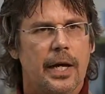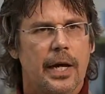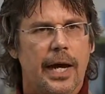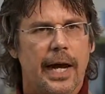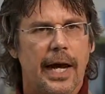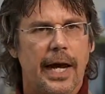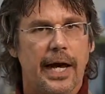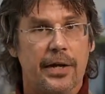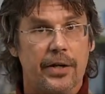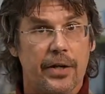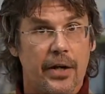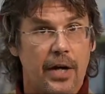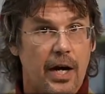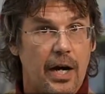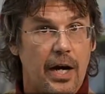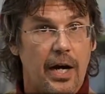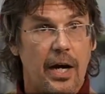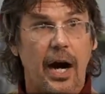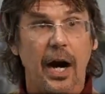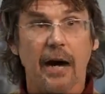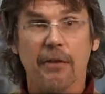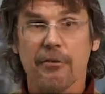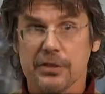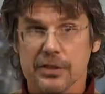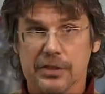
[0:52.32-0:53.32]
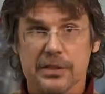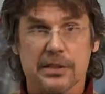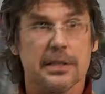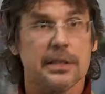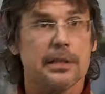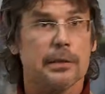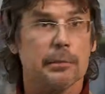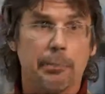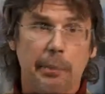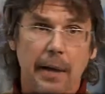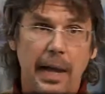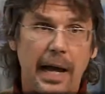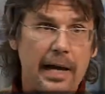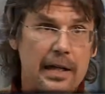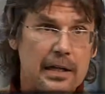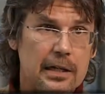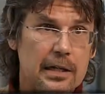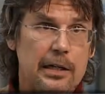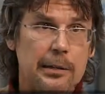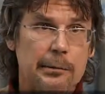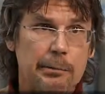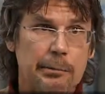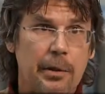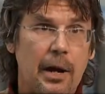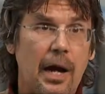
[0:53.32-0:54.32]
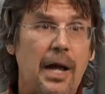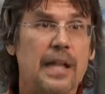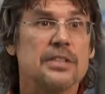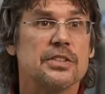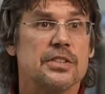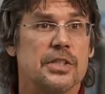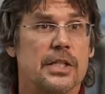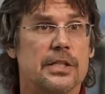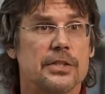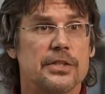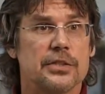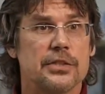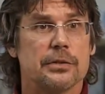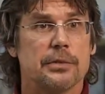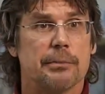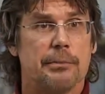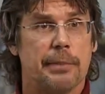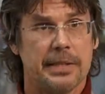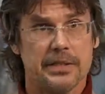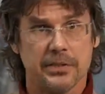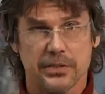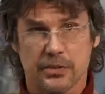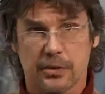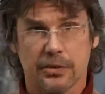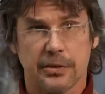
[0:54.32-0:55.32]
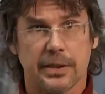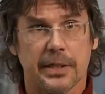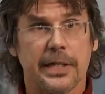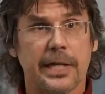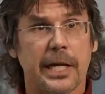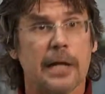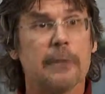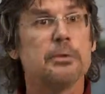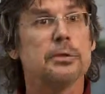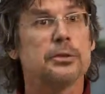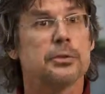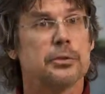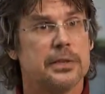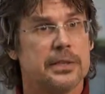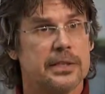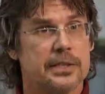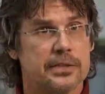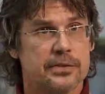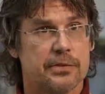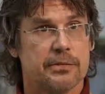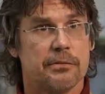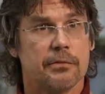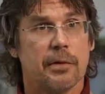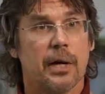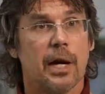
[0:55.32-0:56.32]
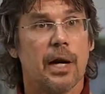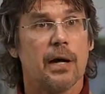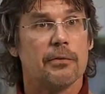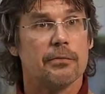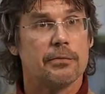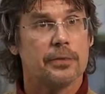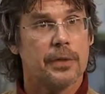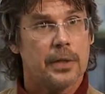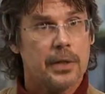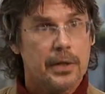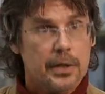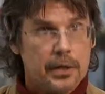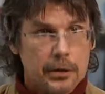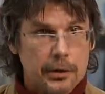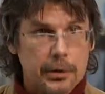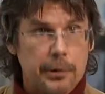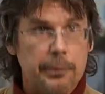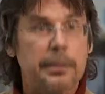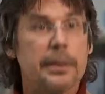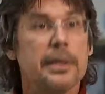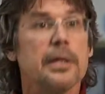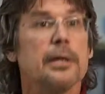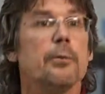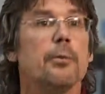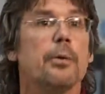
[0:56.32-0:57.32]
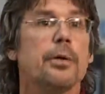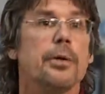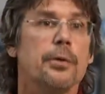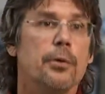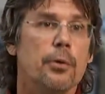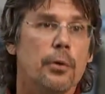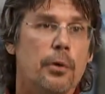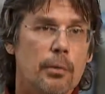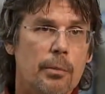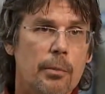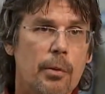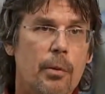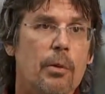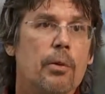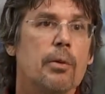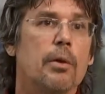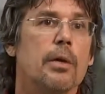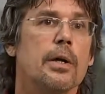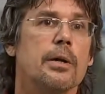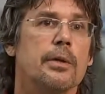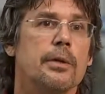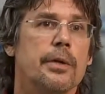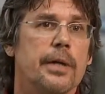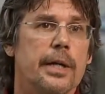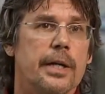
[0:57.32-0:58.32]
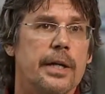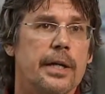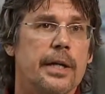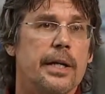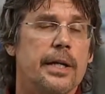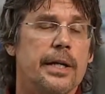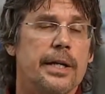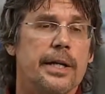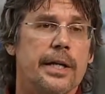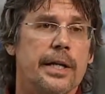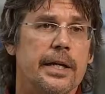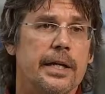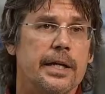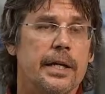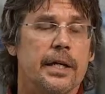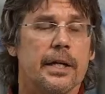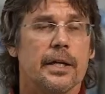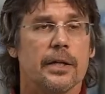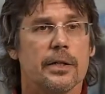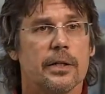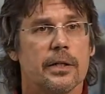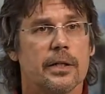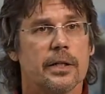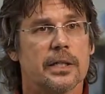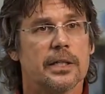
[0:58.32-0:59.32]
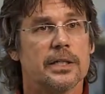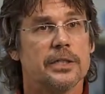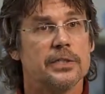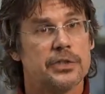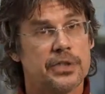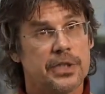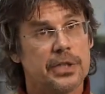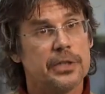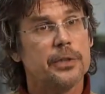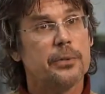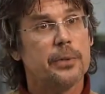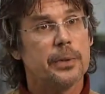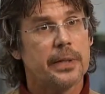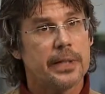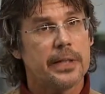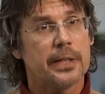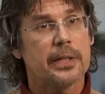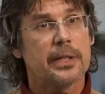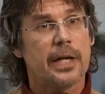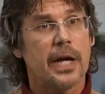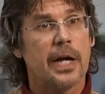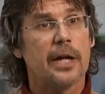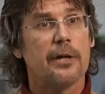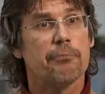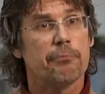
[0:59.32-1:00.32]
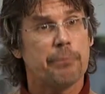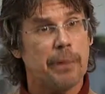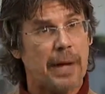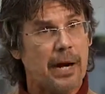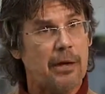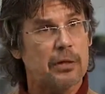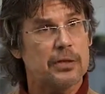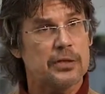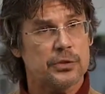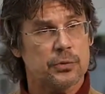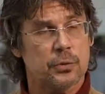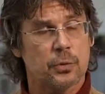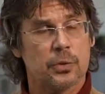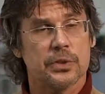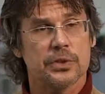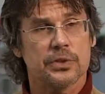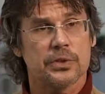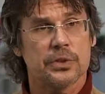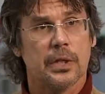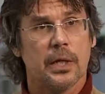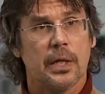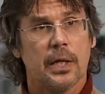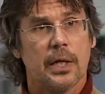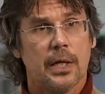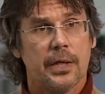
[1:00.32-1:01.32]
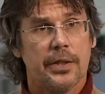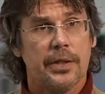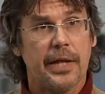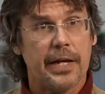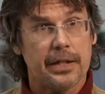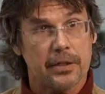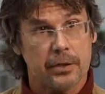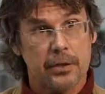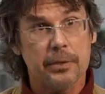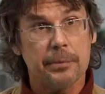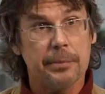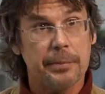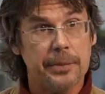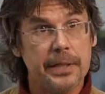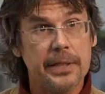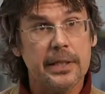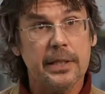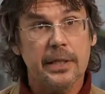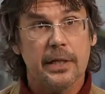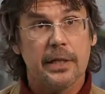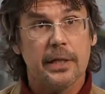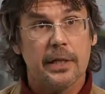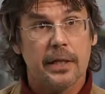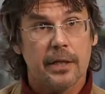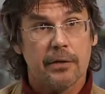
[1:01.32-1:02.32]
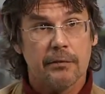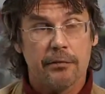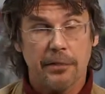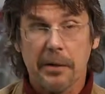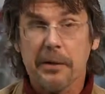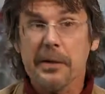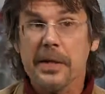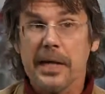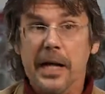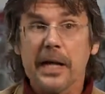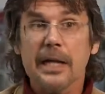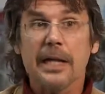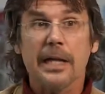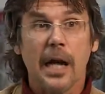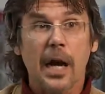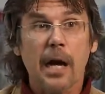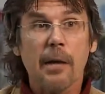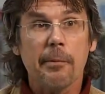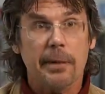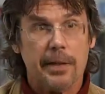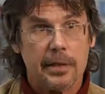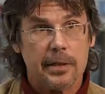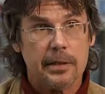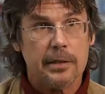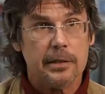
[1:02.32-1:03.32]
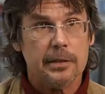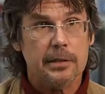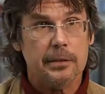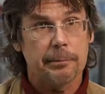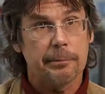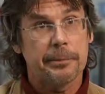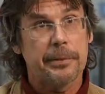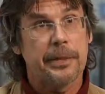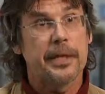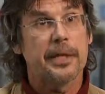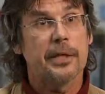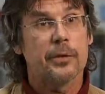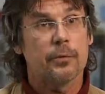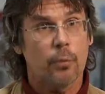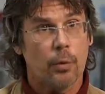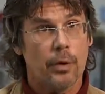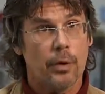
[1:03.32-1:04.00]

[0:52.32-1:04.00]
And obviously the blacklight process, based on the chemistry that's involved, could be a renewable and a continuing kind of power source that could be very economic compared